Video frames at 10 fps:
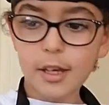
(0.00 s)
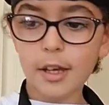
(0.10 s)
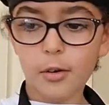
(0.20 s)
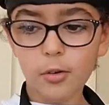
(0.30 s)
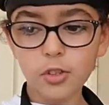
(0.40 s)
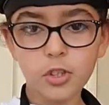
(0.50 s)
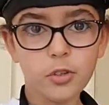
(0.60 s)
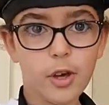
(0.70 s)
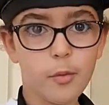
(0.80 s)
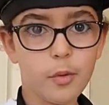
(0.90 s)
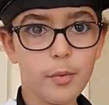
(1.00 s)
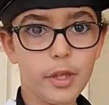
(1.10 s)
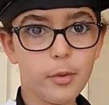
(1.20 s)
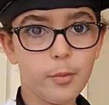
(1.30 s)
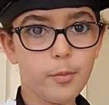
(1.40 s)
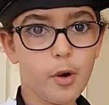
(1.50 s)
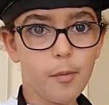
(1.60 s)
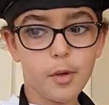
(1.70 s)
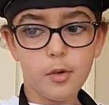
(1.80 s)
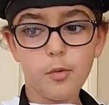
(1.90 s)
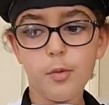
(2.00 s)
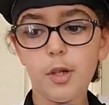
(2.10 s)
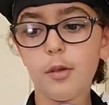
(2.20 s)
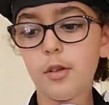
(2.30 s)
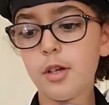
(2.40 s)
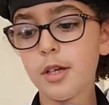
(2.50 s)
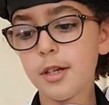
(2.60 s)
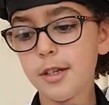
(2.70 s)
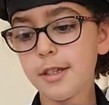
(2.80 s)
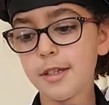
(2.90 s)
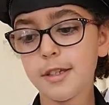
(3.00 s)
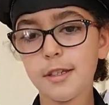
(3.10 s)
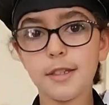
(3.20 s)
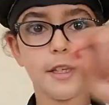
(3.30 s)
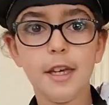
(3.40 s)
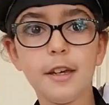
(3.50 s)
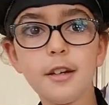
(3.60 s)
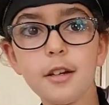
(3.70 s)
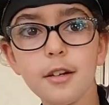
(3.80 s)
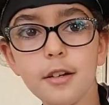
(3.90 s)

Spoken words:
arils, so that would be the pomegranate seed.